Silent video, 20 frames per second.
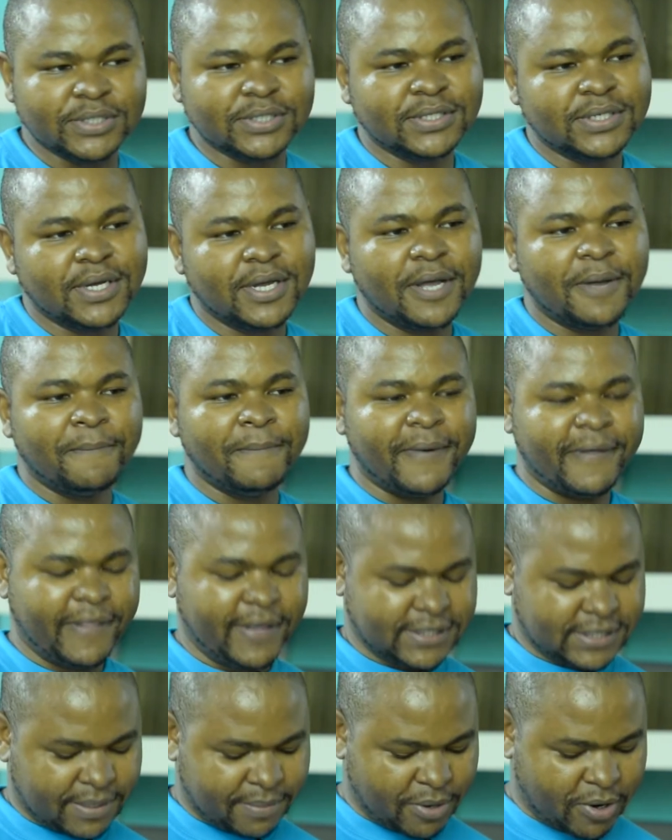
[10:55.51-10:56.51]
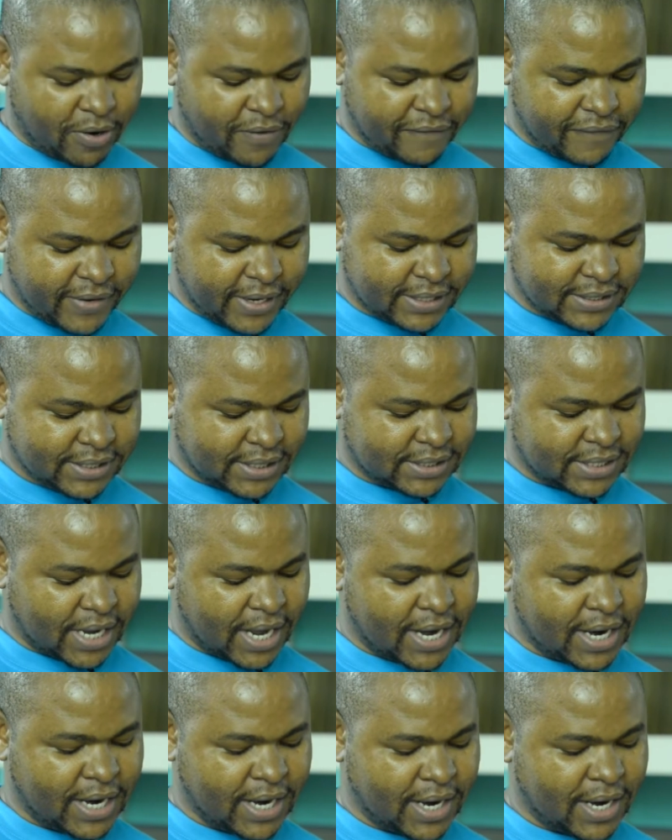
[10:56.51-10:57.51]
Mm-hmm. Mm-hmm. But there are some conflicts that
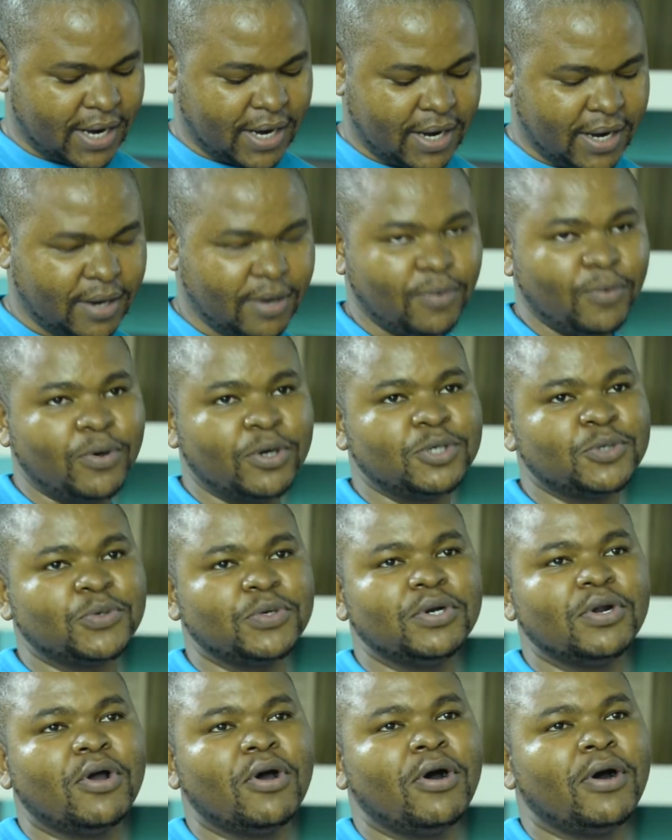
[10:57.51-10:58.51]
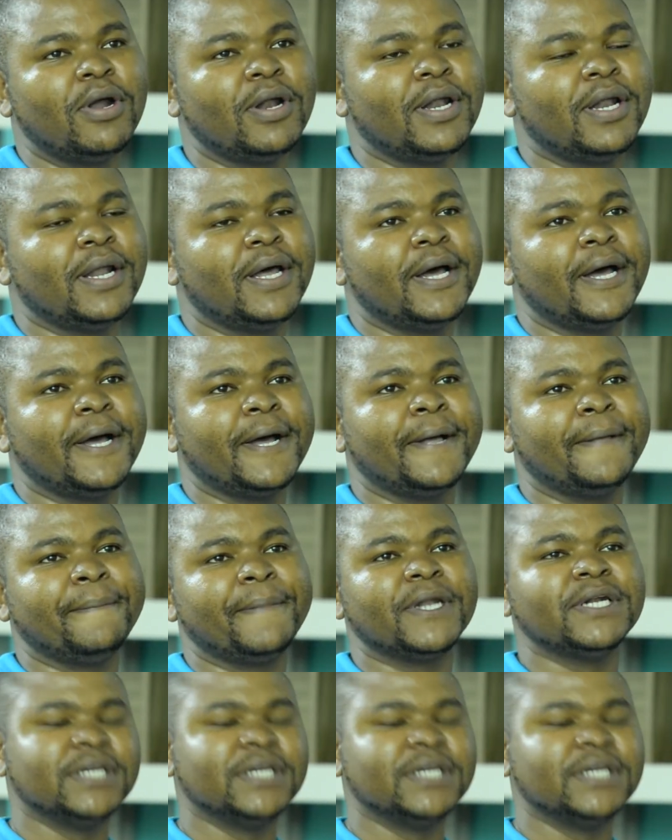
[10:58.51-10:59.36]
are what would call um,